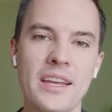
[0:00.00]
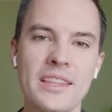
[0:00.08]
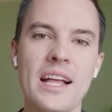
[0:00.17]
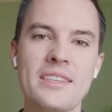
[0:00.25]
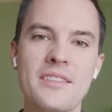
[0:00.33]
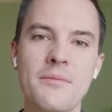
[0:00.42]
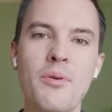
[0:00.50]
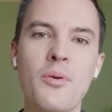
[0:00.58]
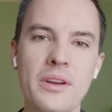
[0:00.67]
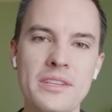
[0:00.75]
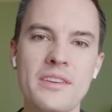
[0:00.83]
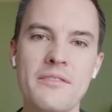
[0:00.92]
Like that's the
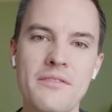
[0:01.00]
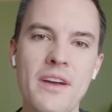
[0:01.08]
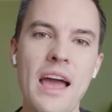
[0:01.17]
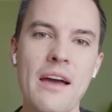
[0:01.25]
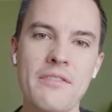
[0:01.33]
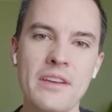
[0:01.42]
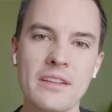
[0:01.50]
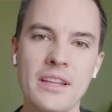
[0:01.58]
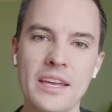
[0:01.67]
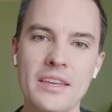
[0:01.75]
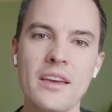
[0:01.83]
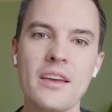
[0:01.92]
point of having
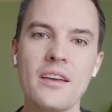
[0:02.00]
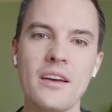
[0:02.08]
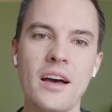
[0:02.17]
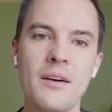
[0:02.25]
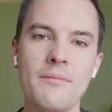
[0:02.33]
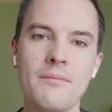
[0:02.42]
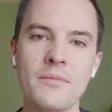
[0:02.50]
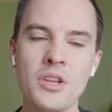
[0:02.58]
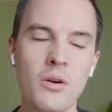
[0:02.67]
like, kind